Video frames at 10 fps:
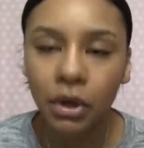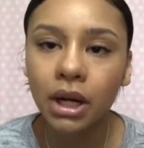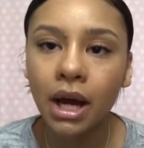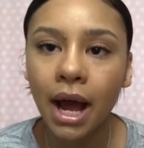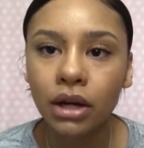
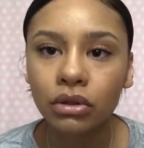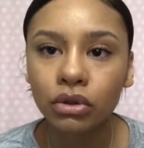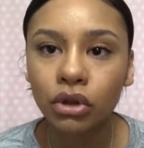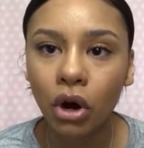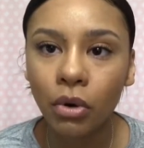gonna actually
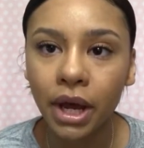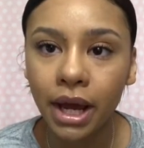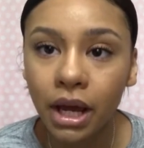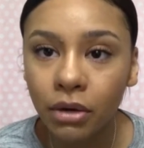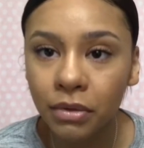go
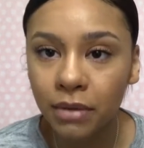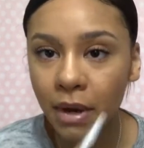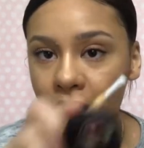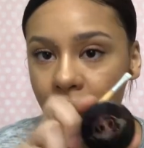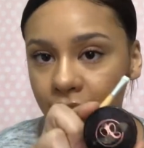in with
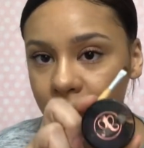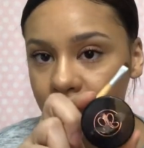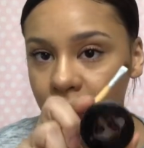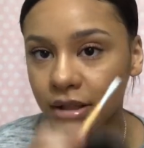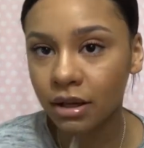my
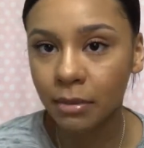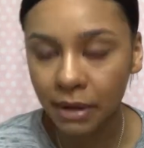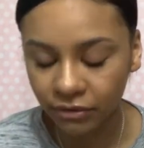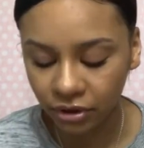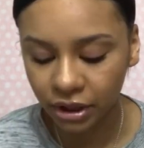Anastasia
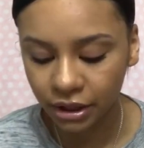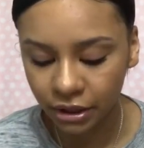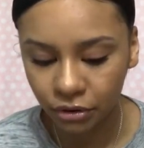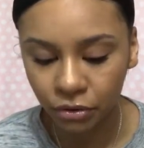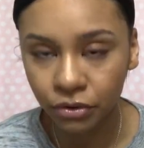Beverly
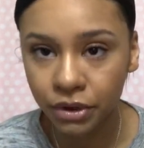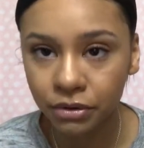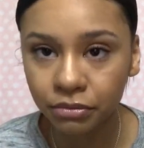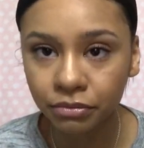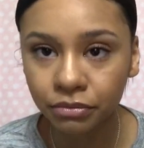Hills.
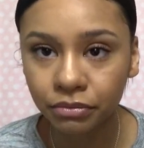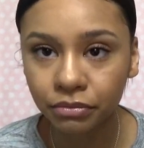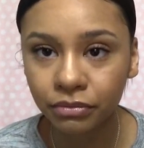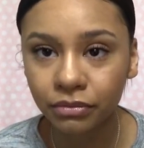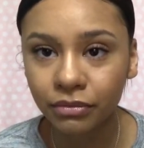
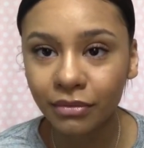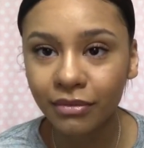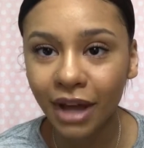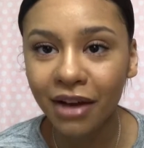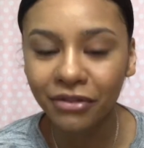
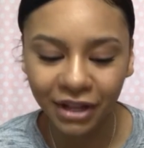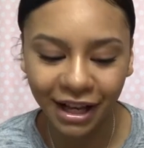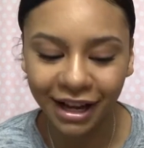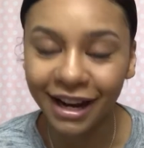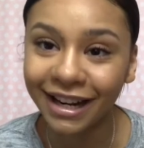I feel
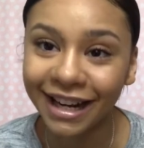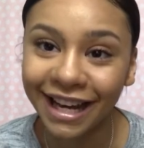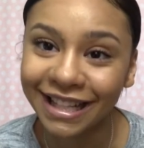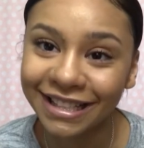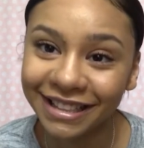like I got an
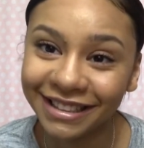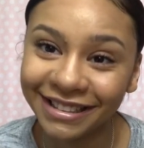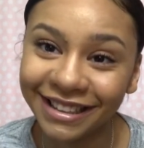accent.